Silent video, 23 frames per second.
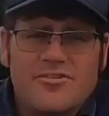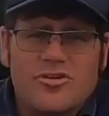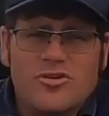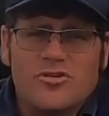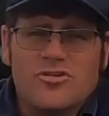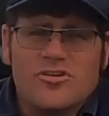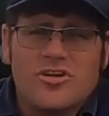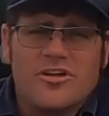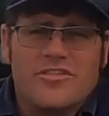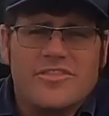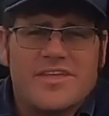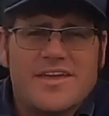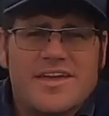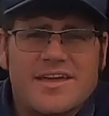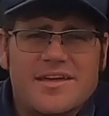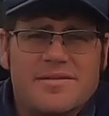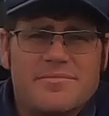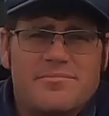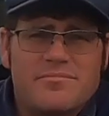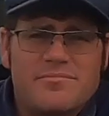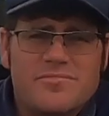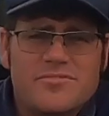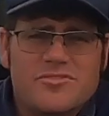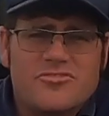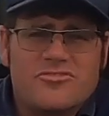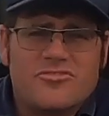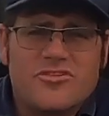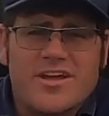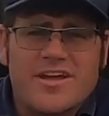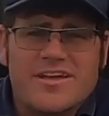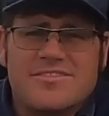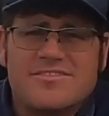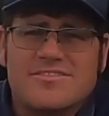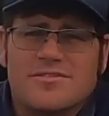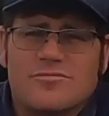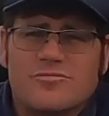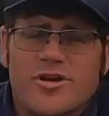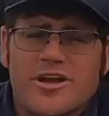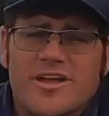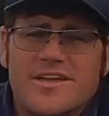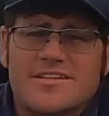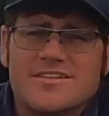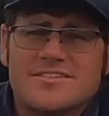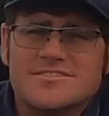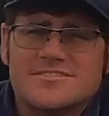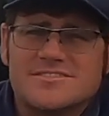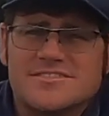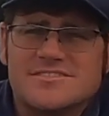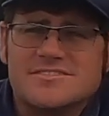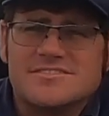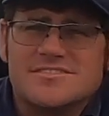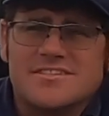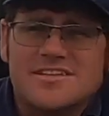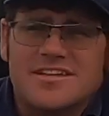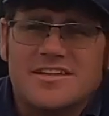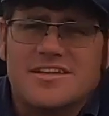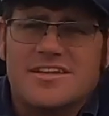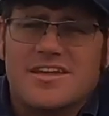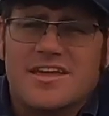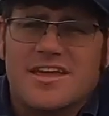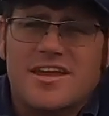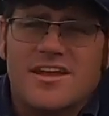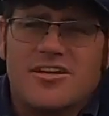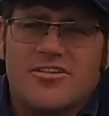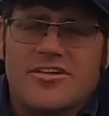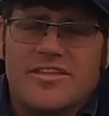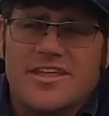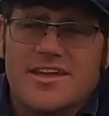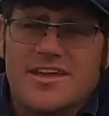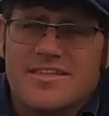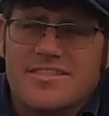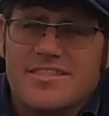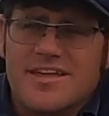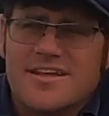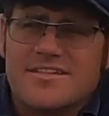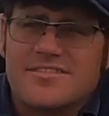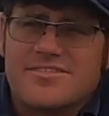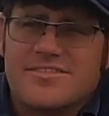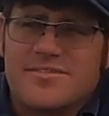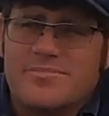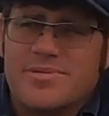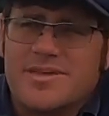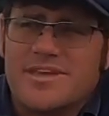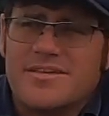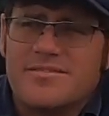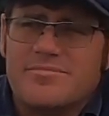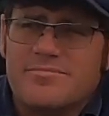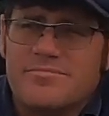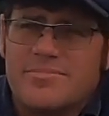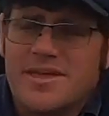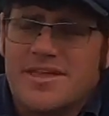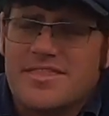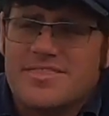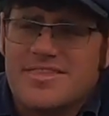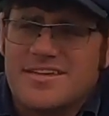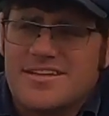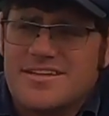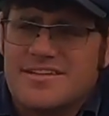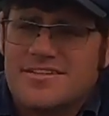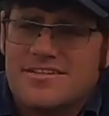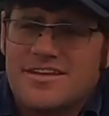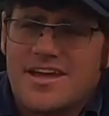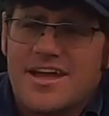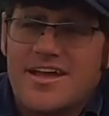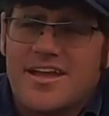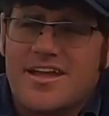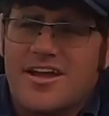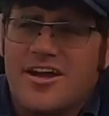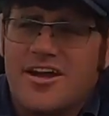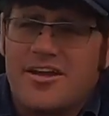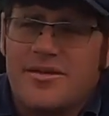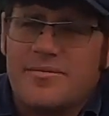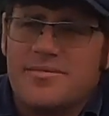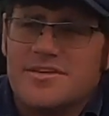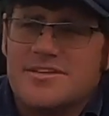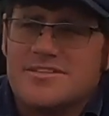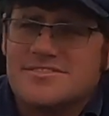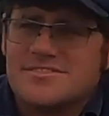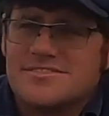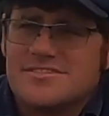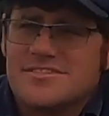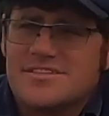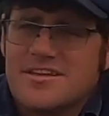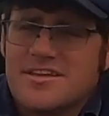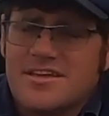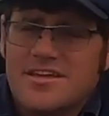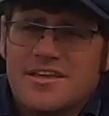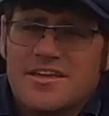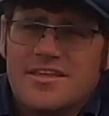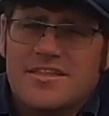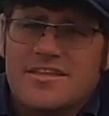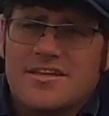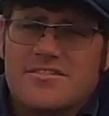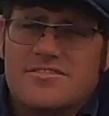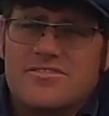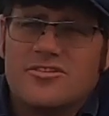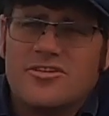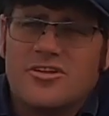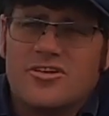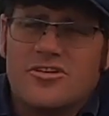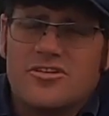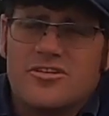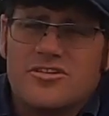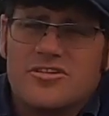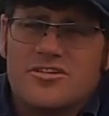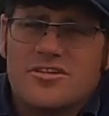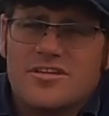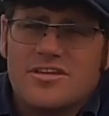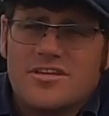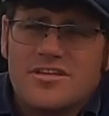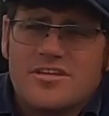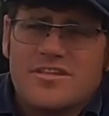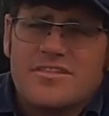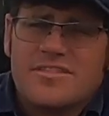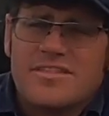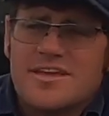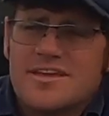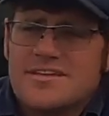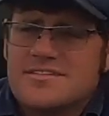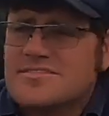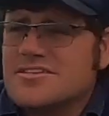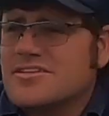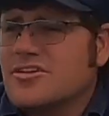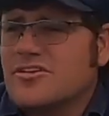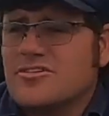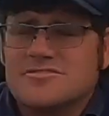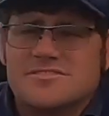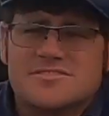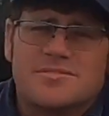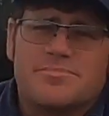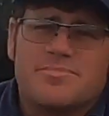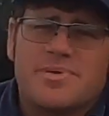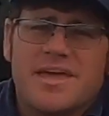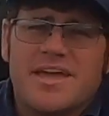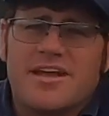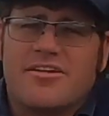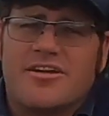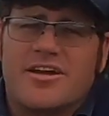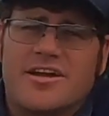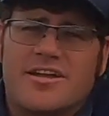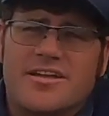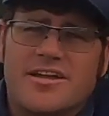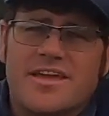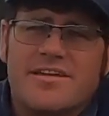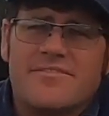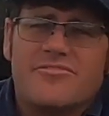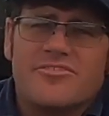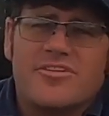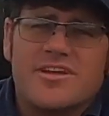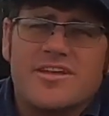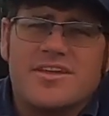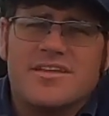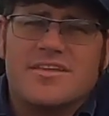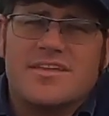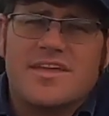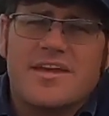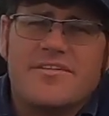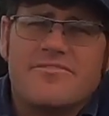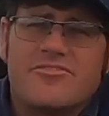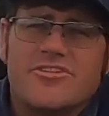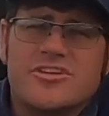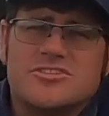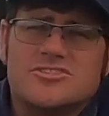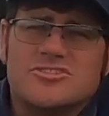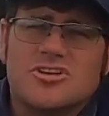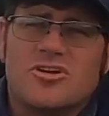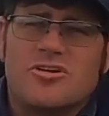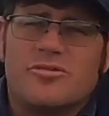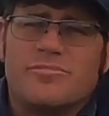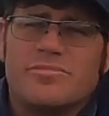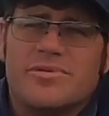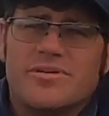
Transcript: all got their strengths and weaknesses. And I think that's the big thing to take home. It's not, these are not superior in every job.